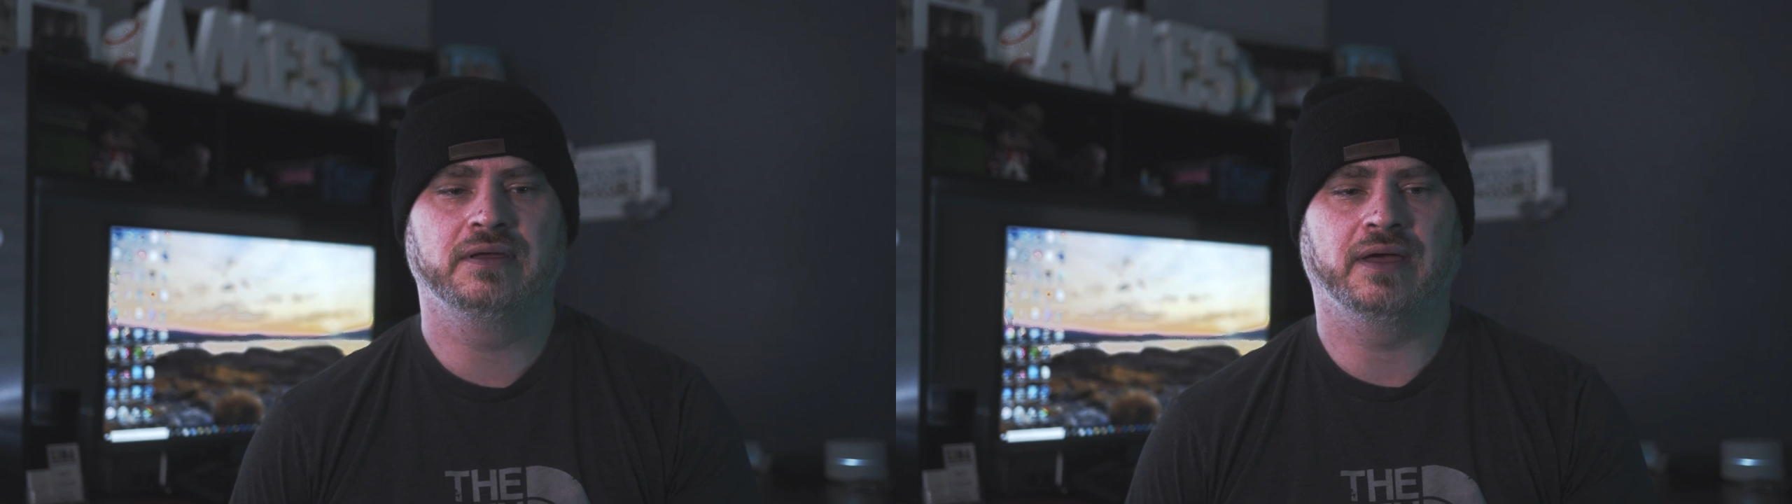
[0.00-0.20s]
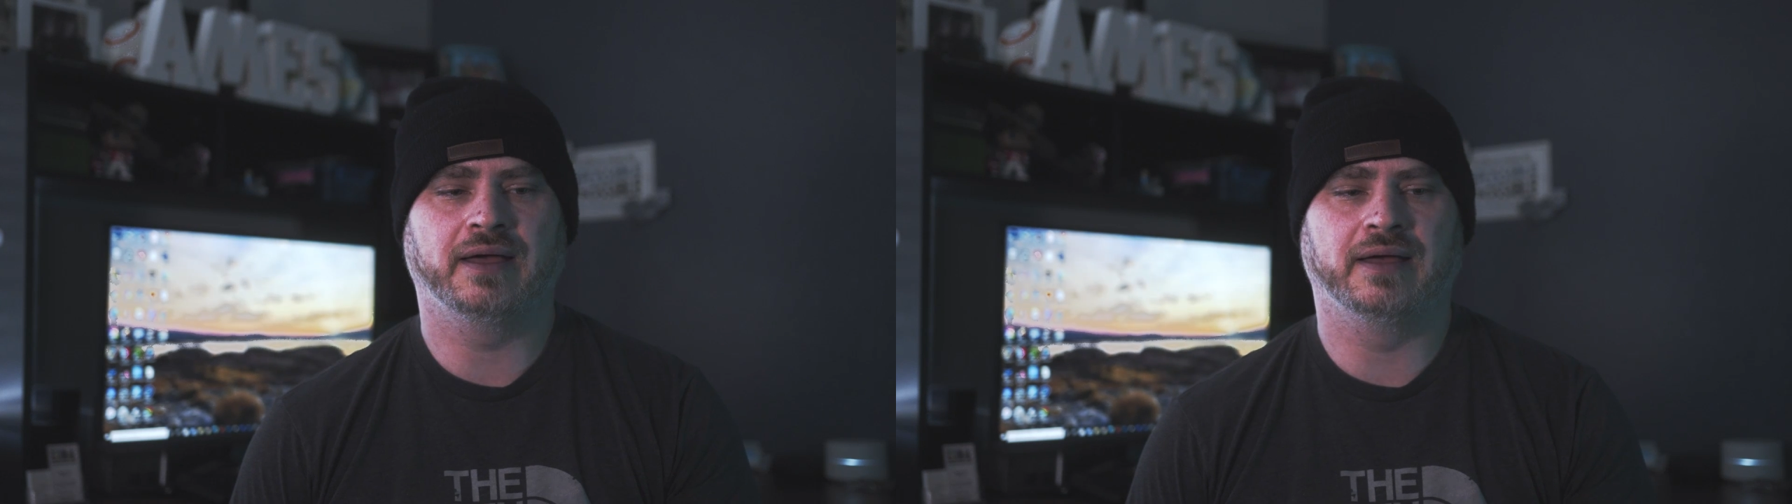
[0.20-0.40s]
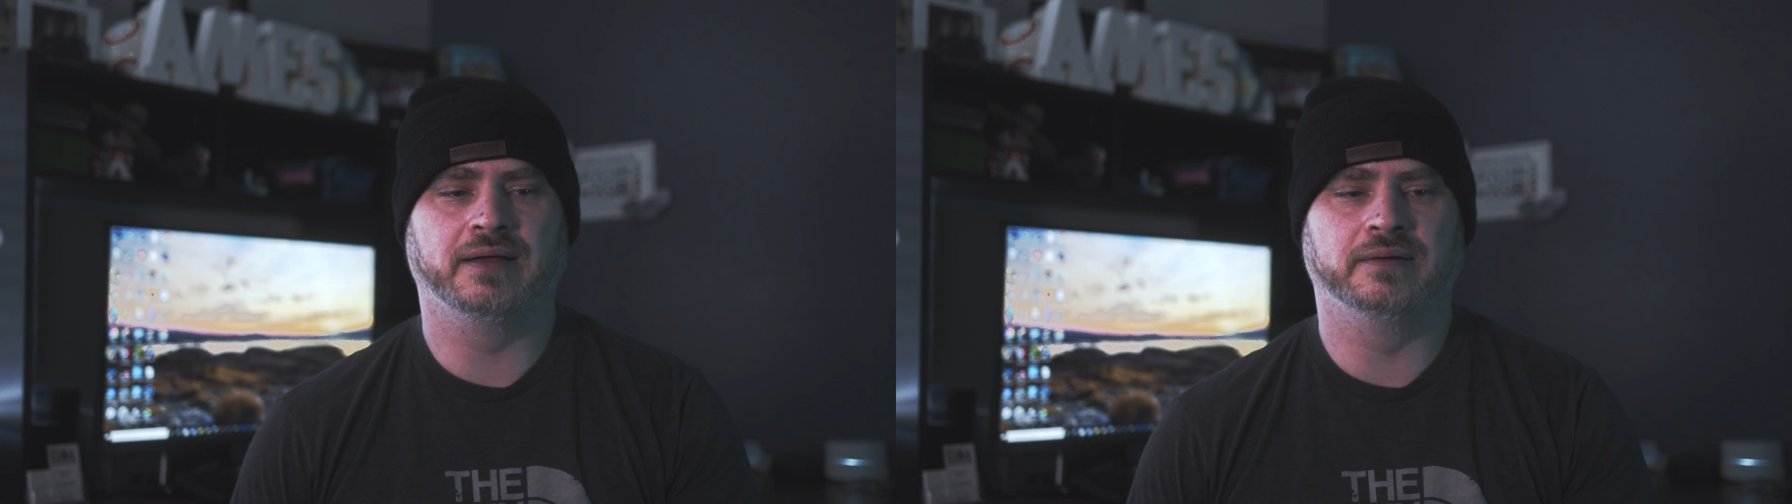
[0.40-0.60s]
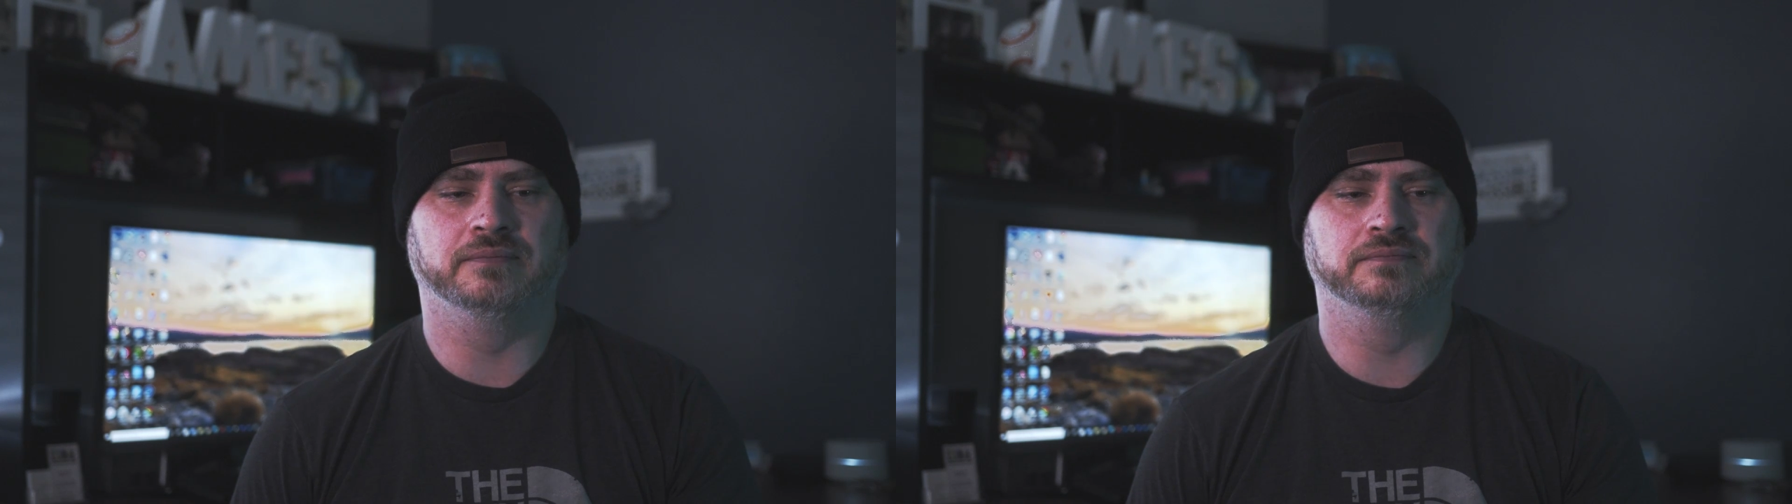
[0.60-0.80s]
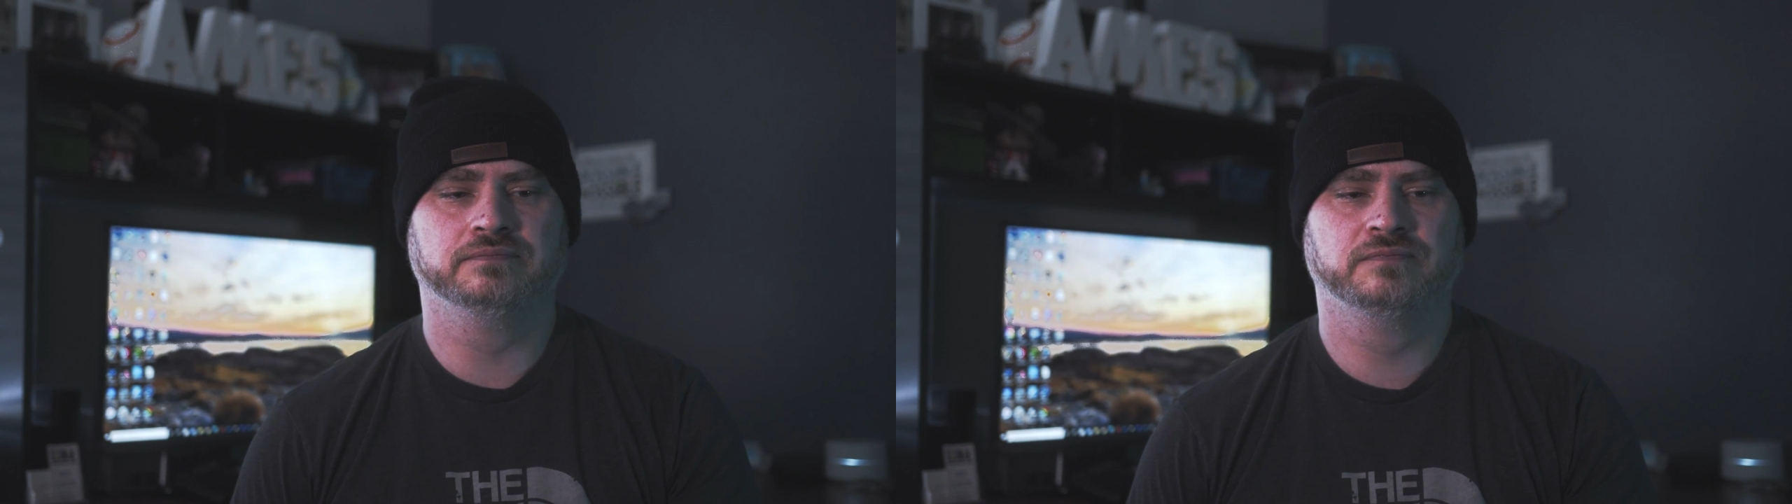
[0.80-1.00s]

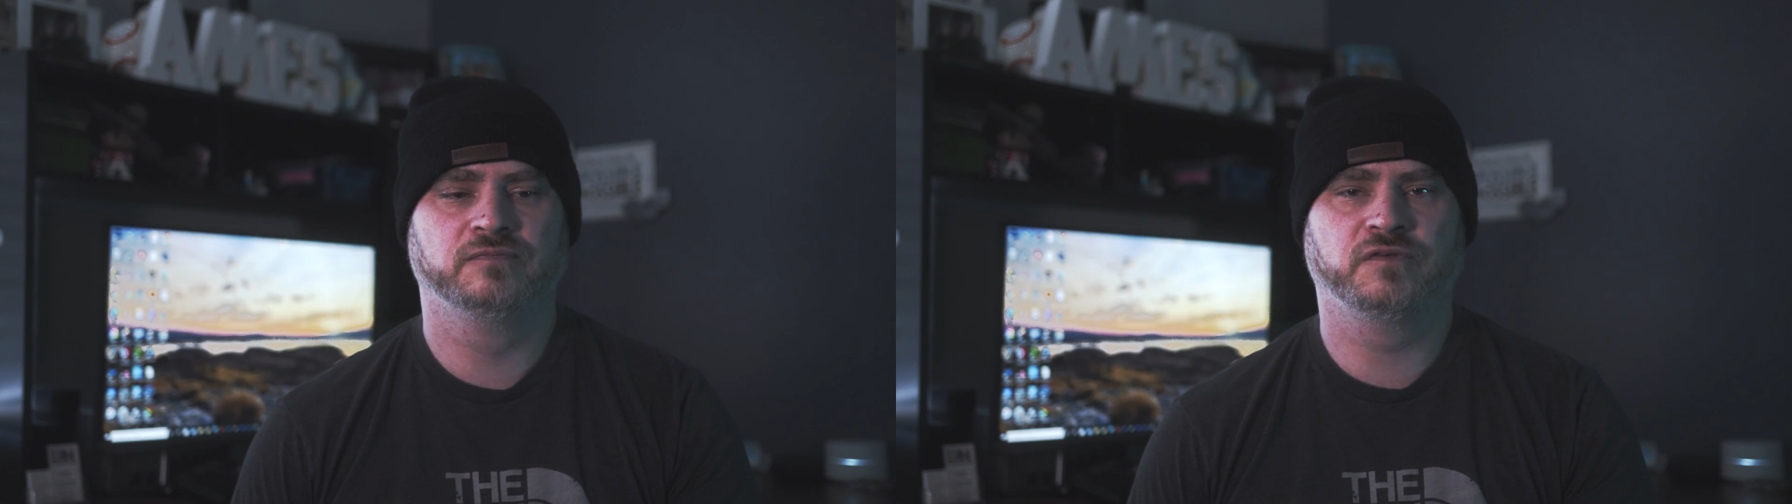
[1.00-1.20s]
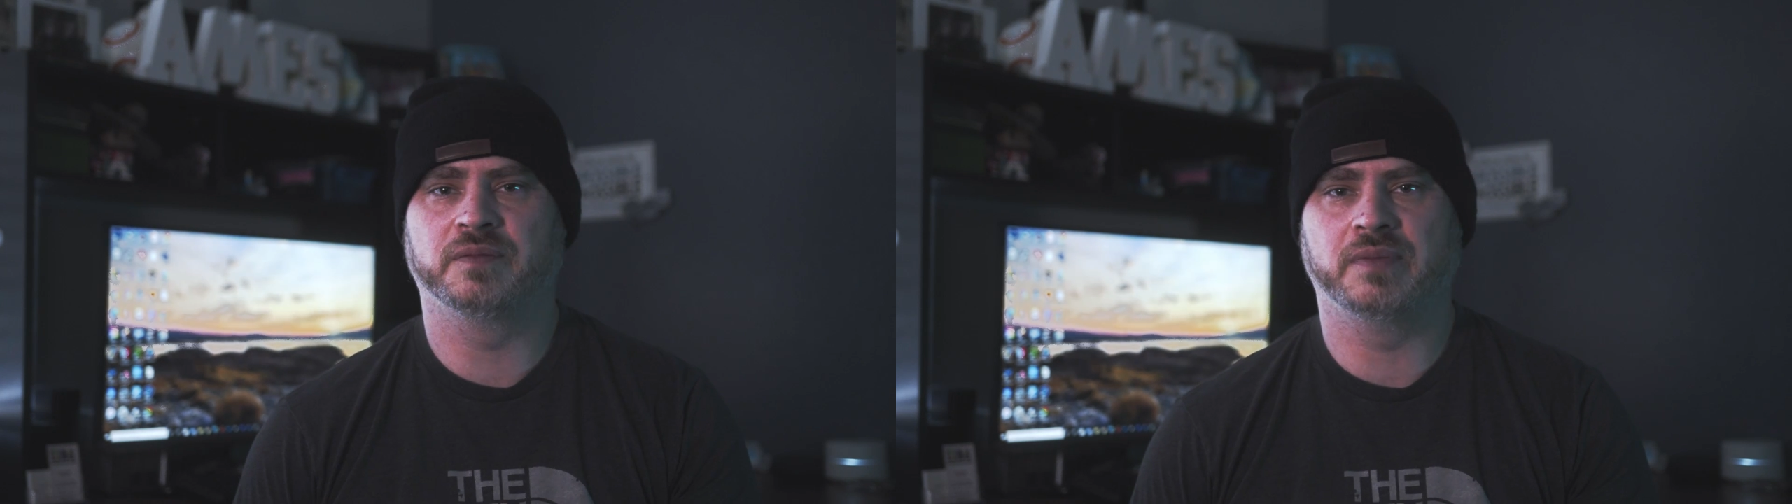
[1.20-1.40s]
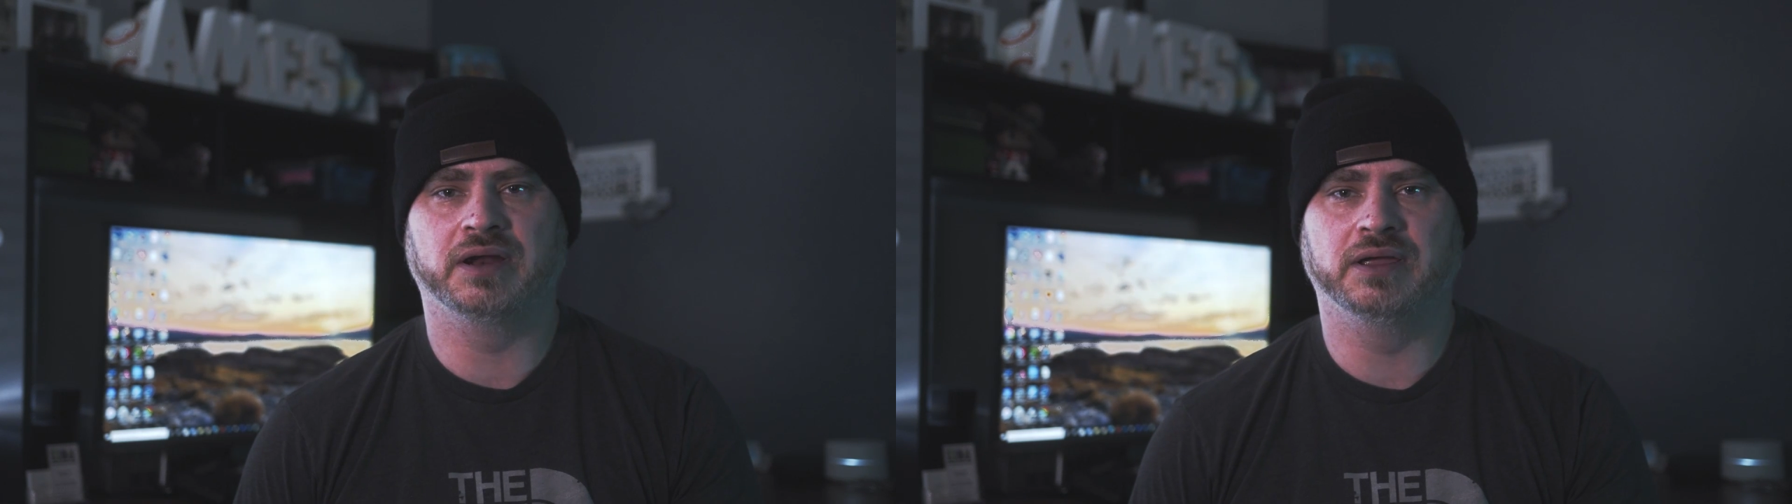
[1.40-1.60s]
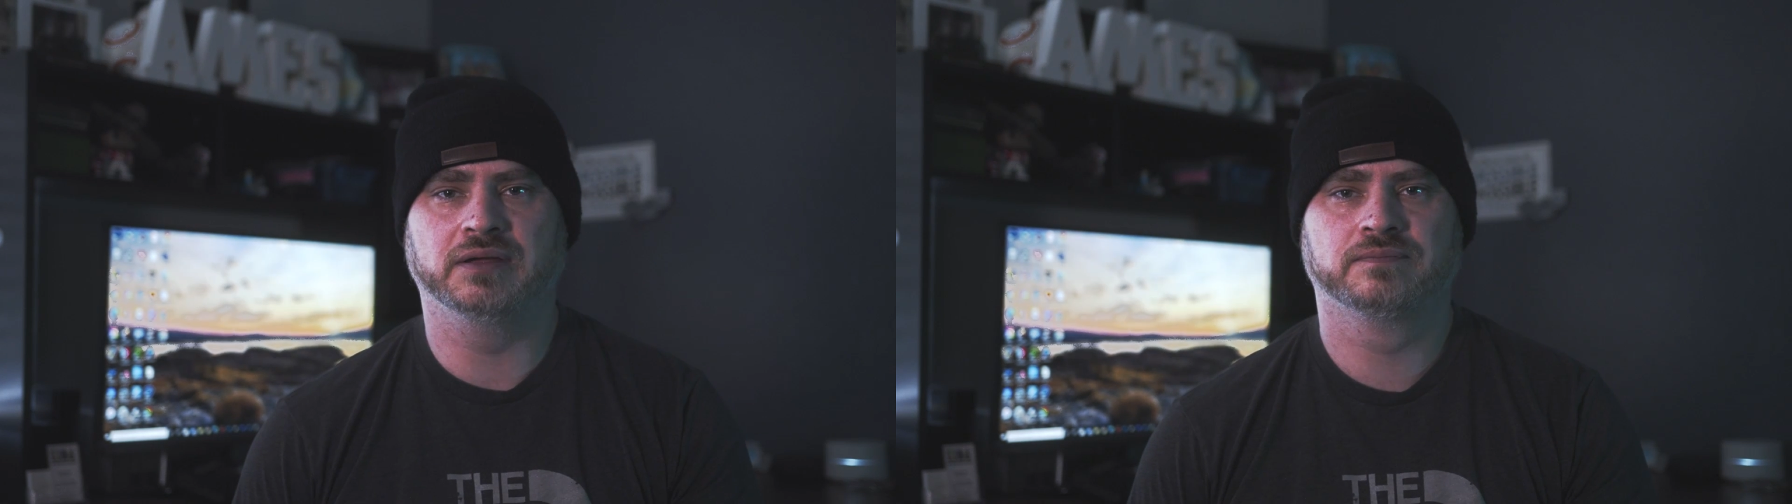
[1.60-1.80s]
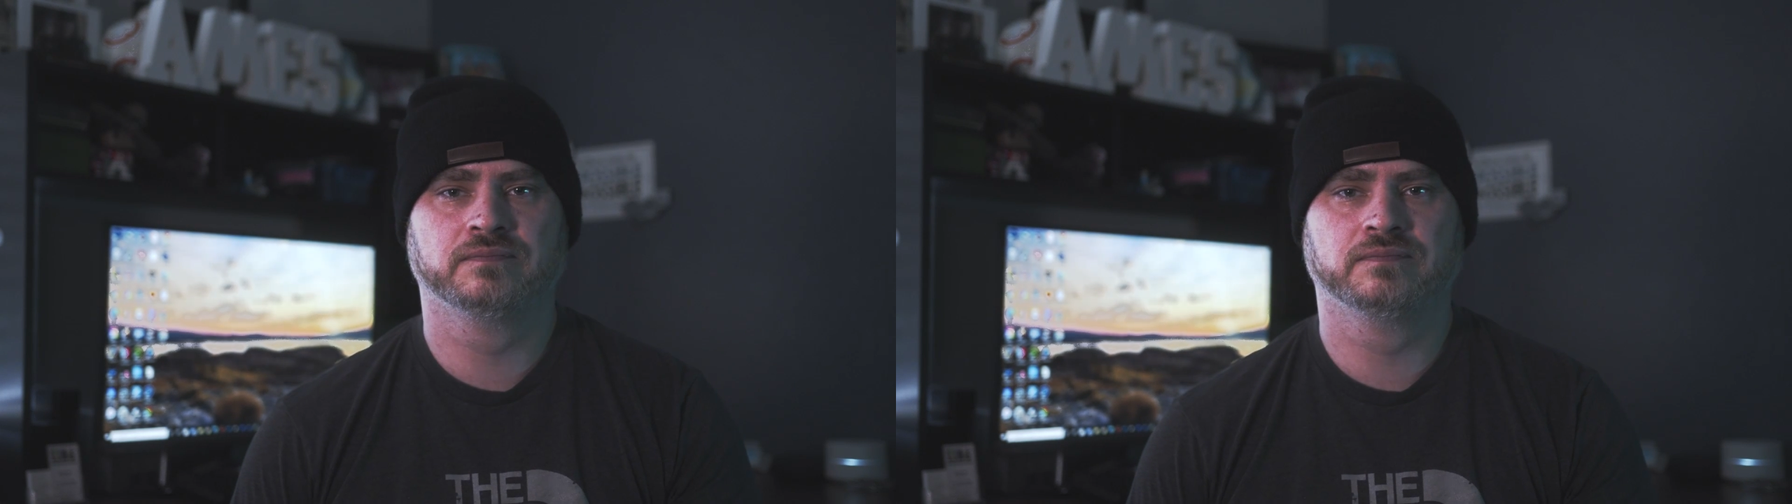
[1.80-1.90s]
for the money.